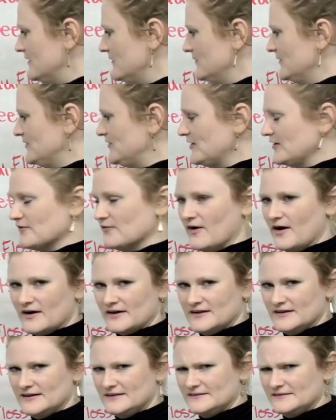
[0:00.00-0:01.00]
we say
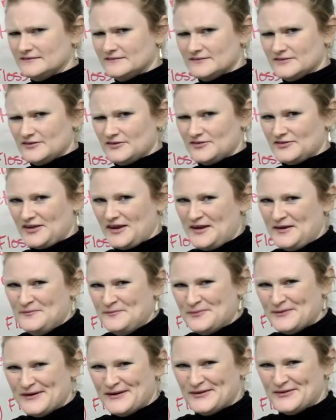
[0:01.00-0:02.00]
rocket. It's the
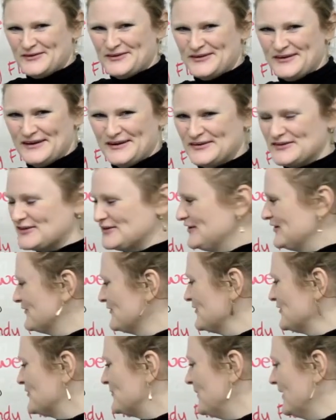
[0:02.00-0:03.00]
same pronunciation,
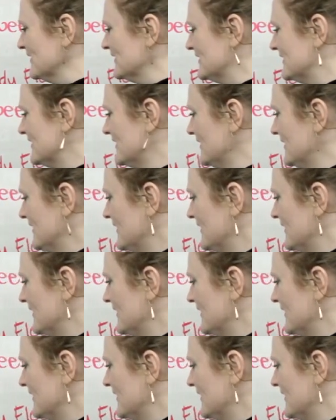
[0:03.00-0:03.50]
different spelling.